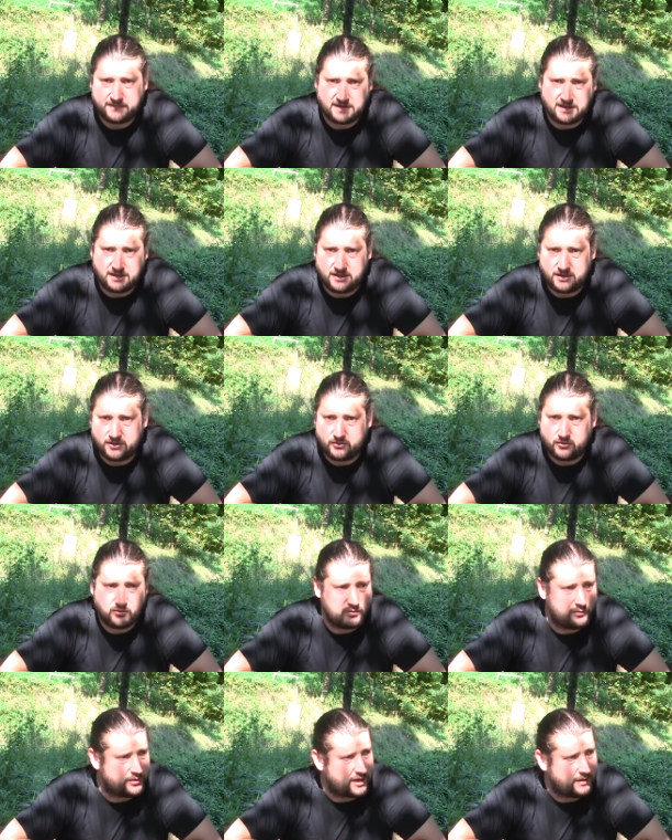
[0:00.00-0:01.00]

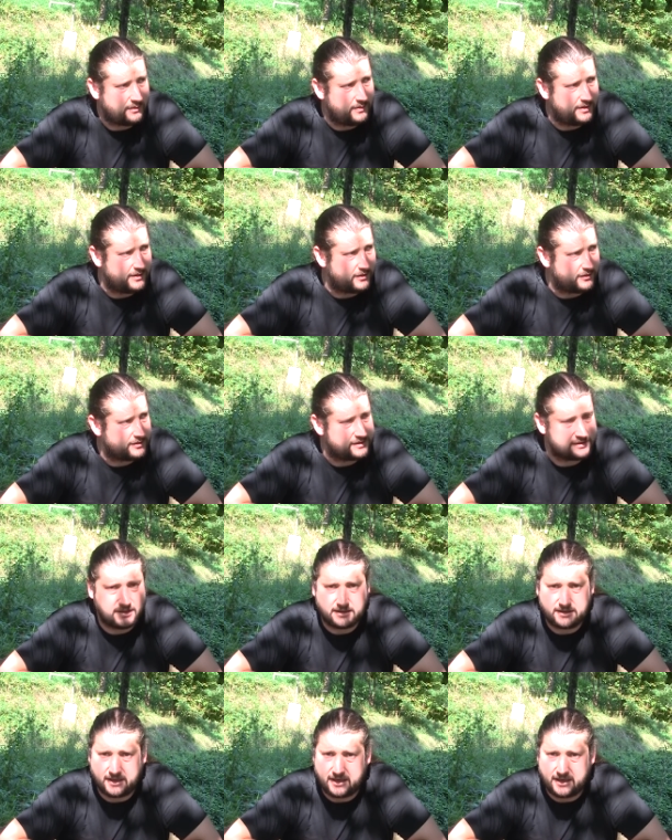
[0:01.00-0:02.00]
you probably noticed
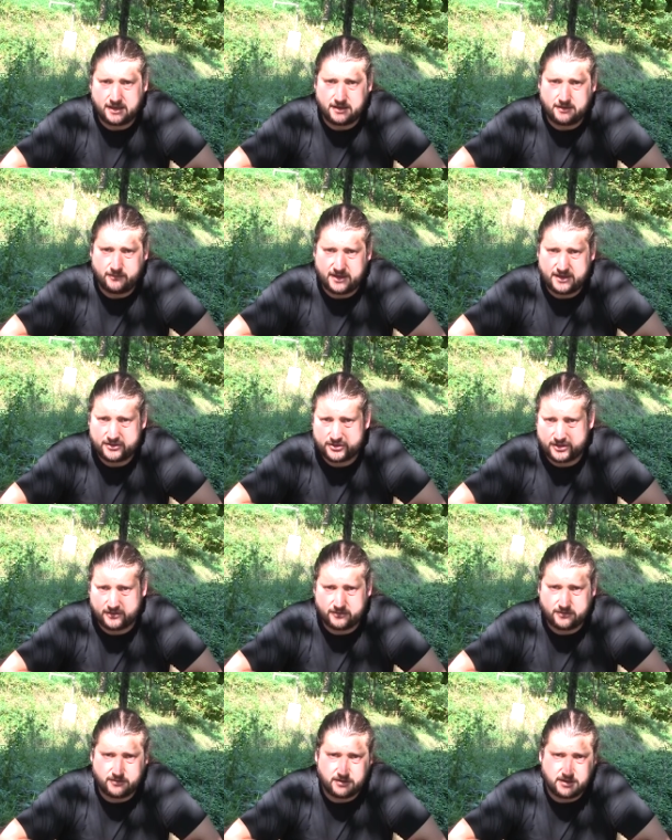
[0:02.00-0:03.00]
that I mentioned
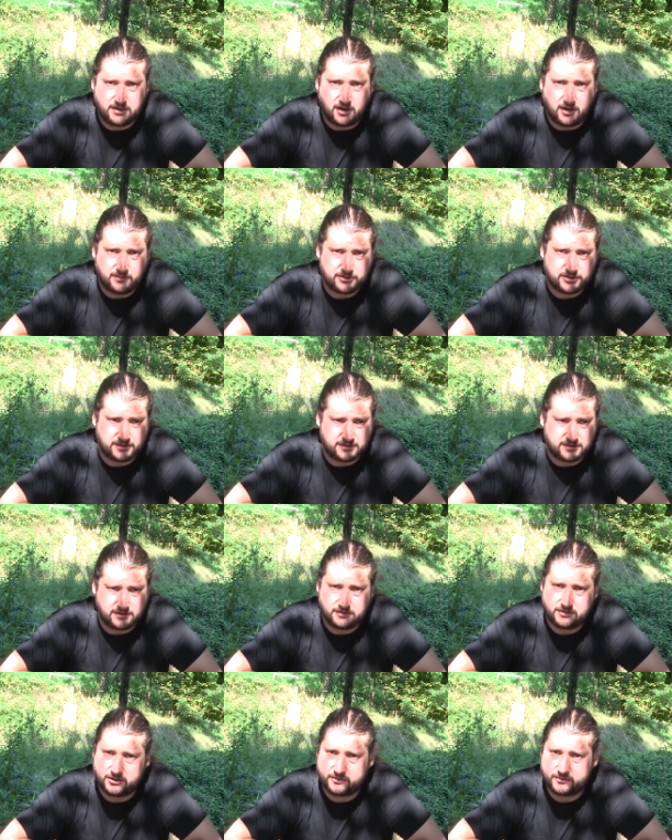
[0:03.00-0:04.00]
three options
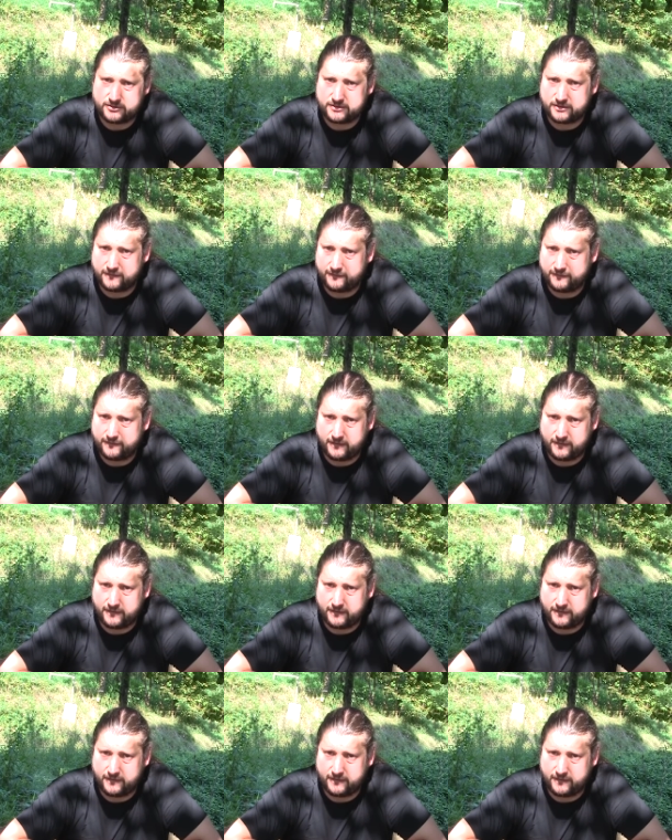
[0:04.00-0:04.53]
in terms of